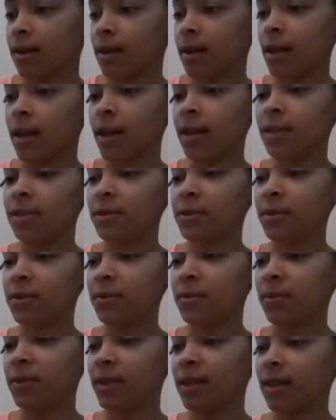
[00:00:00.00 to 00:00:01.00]
And I
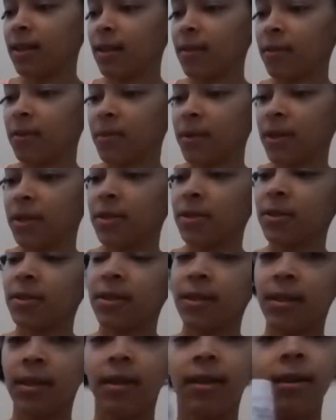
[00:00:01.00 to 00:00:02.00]
do really love the
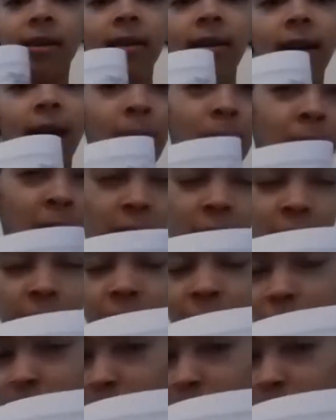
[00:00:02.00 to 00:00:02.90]
pictures in here. I'm not sure if you're